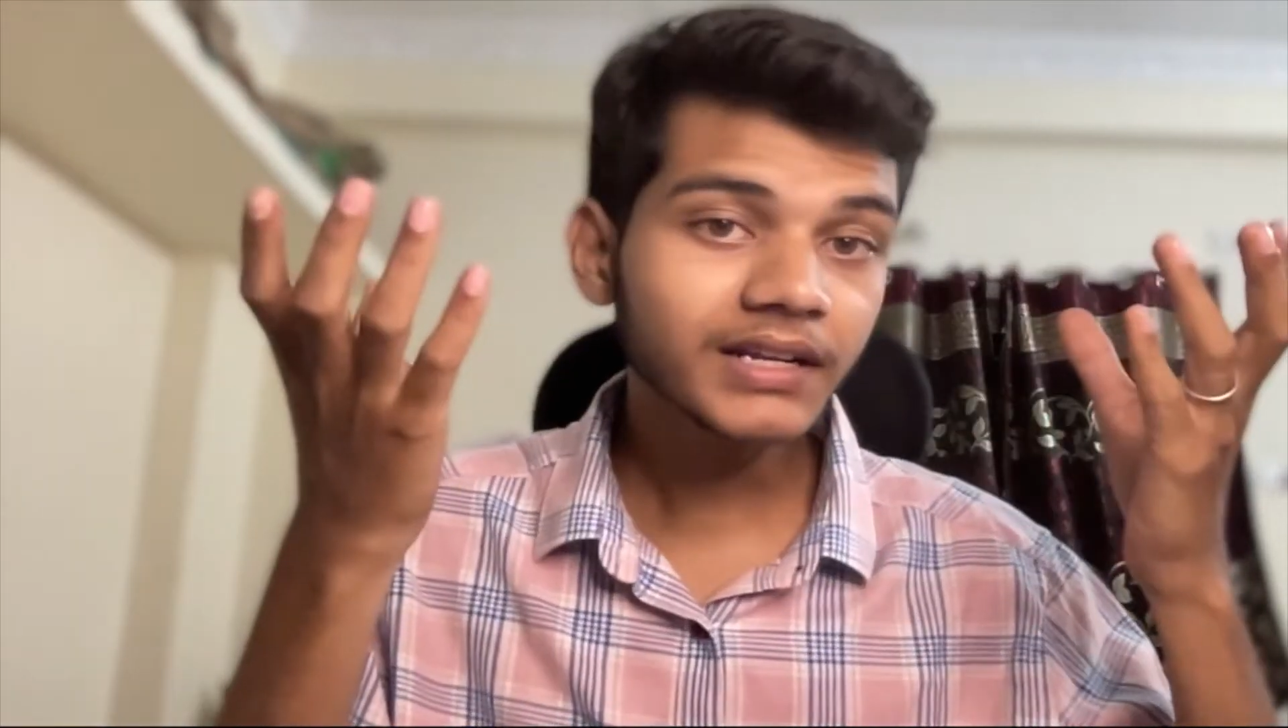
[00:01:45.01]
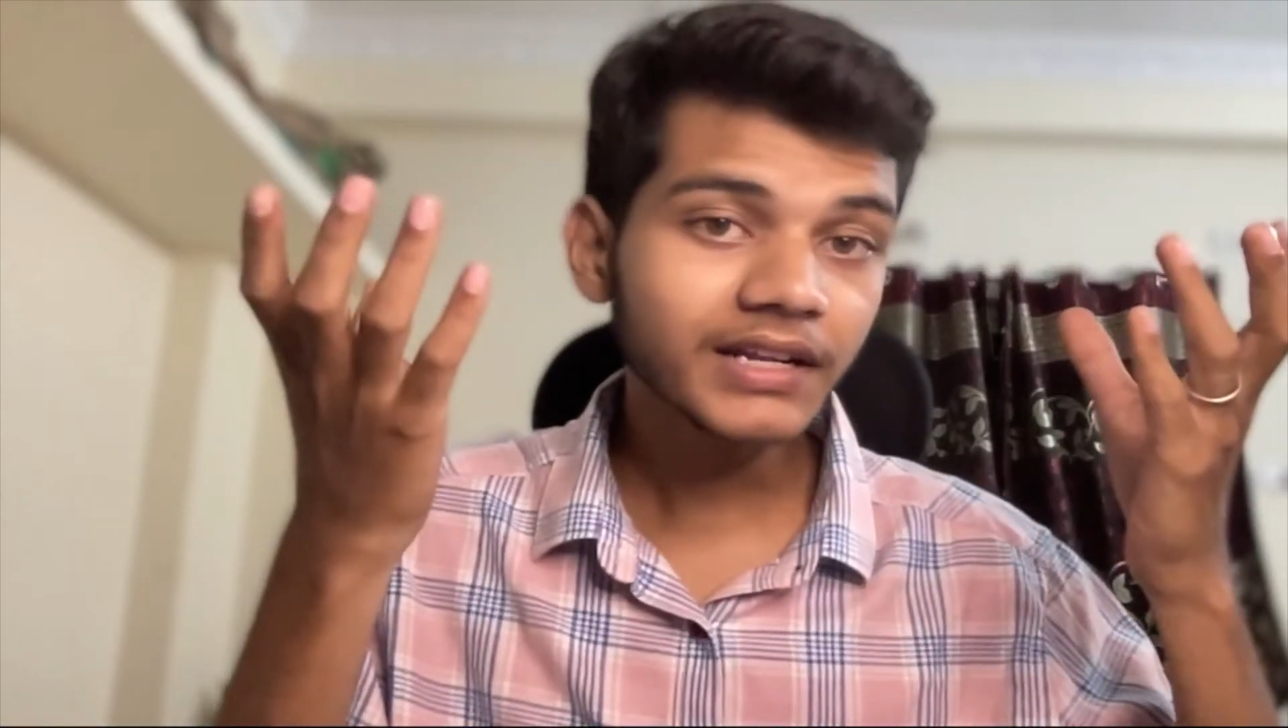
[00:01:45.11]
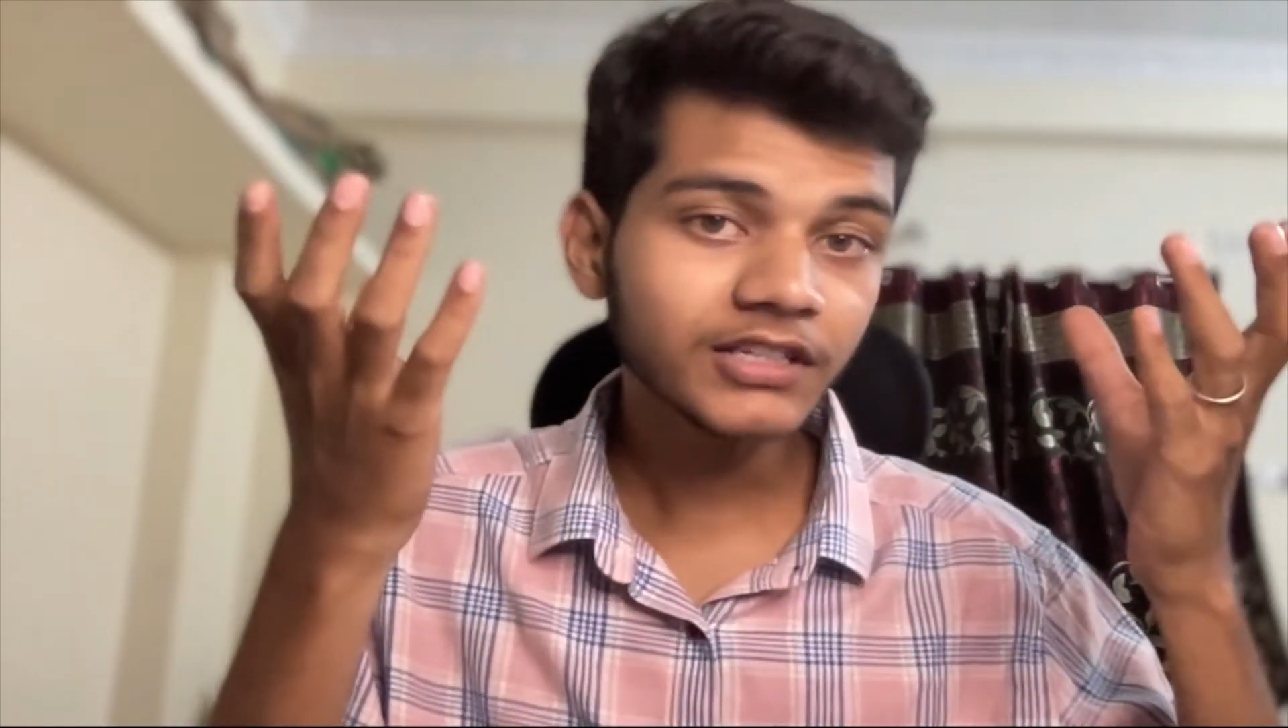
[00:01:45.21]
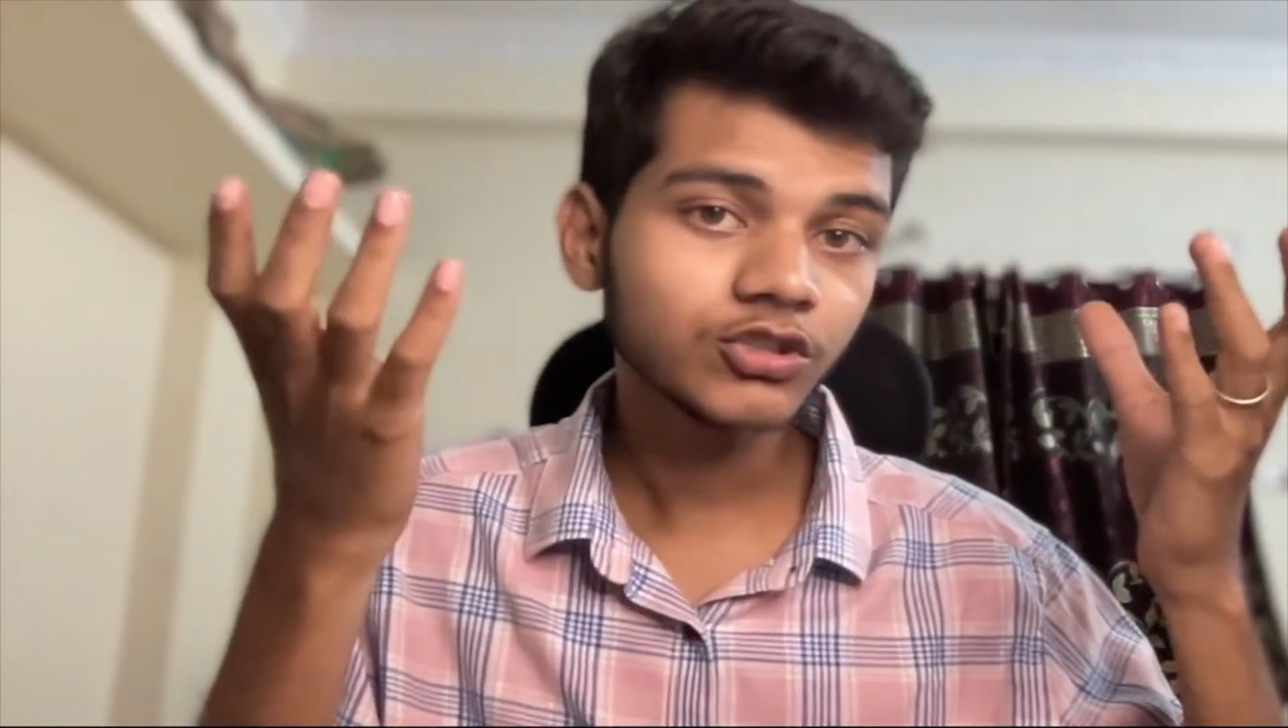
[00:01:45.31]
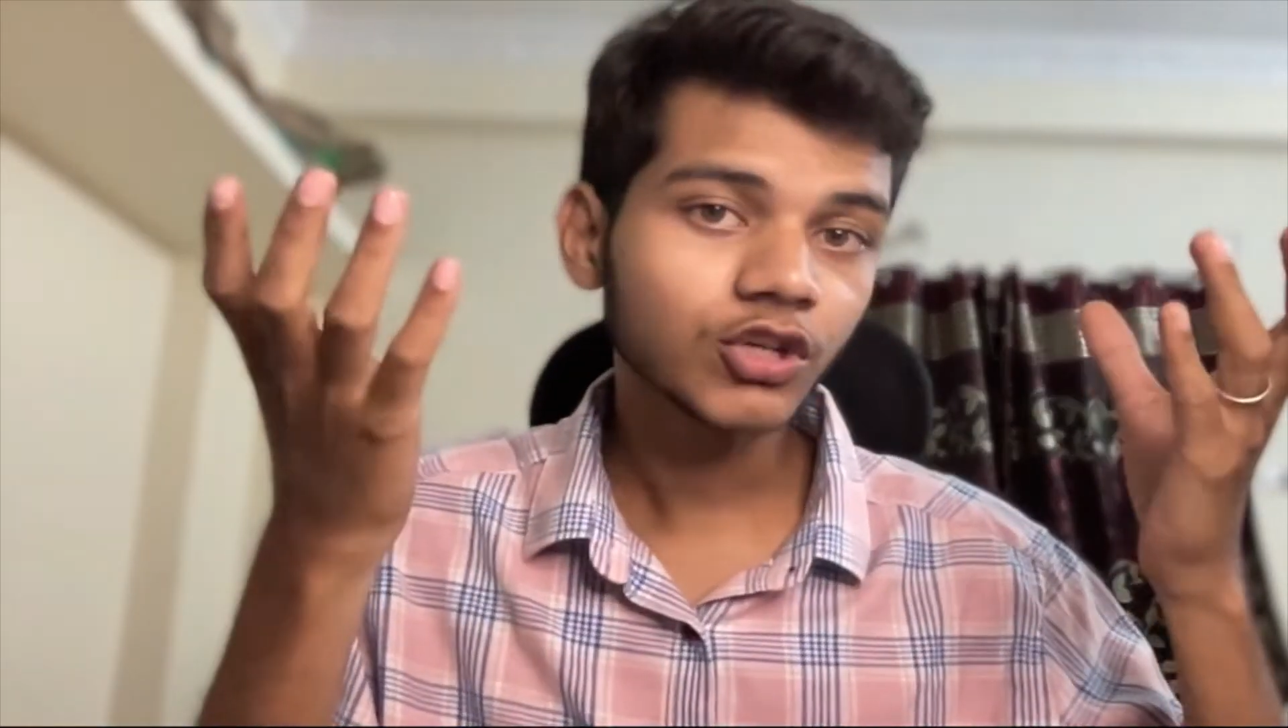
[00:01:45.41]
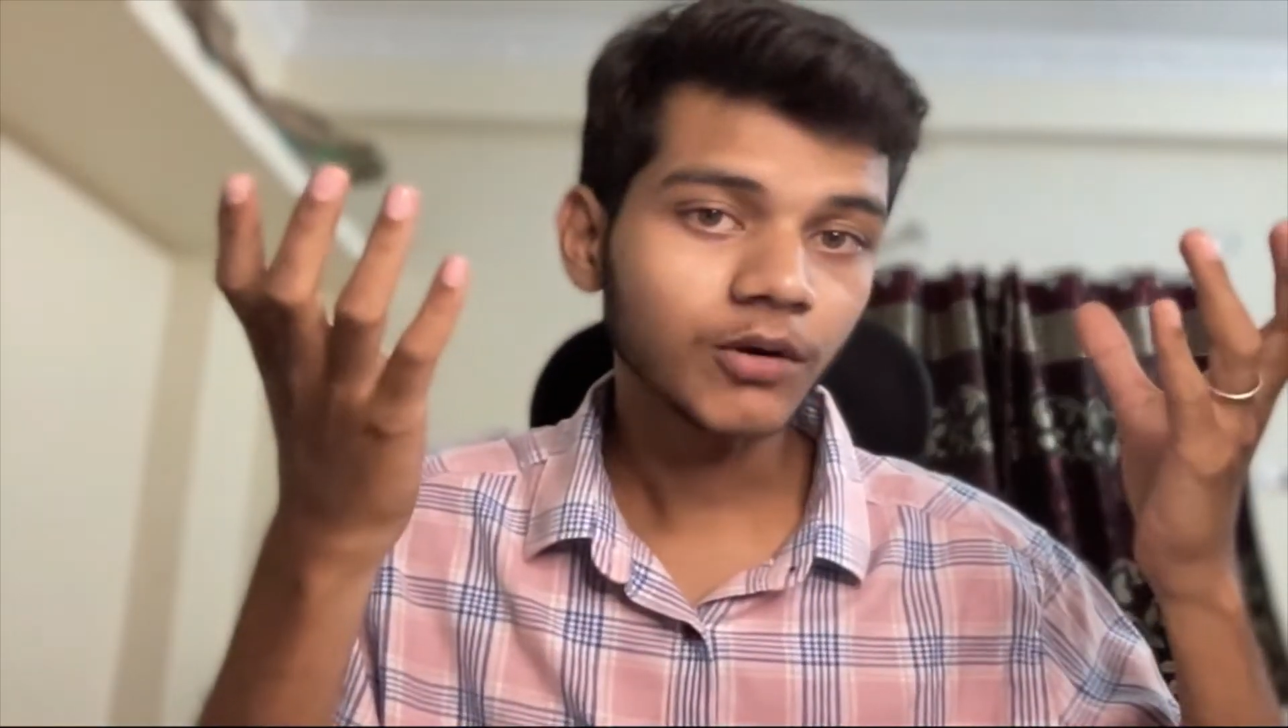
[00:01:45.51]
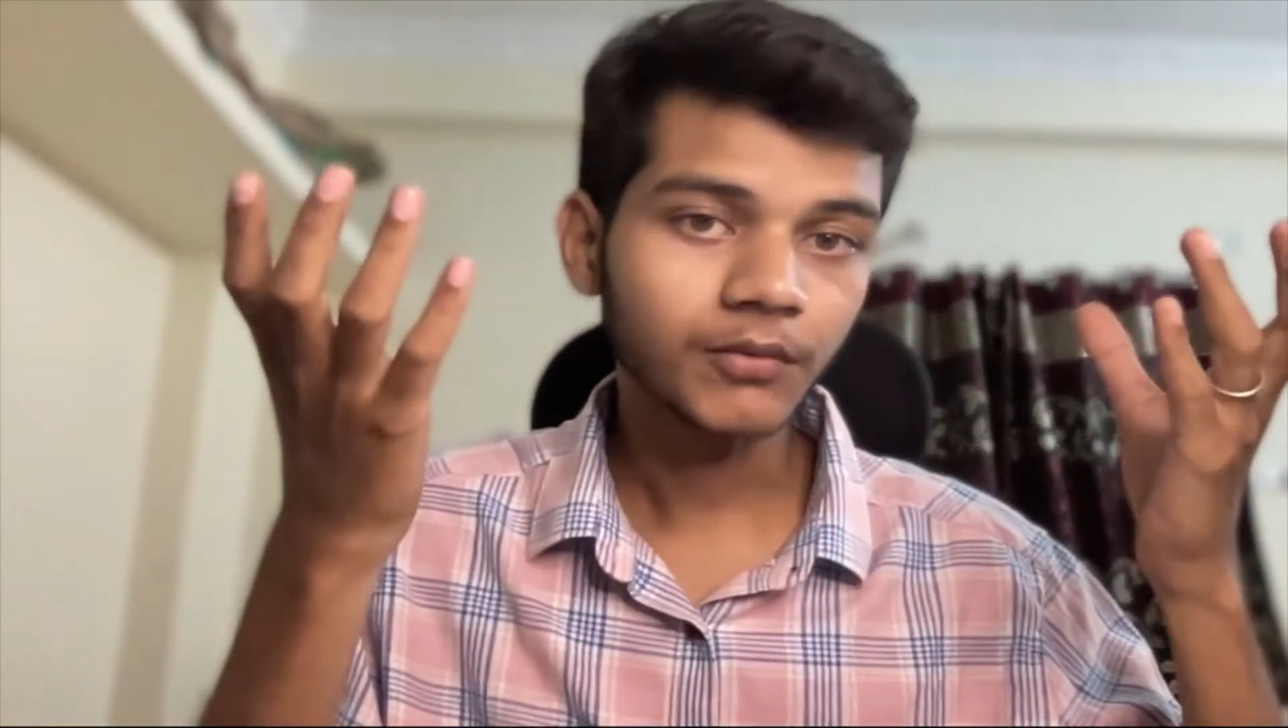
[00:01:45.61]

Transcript: any job.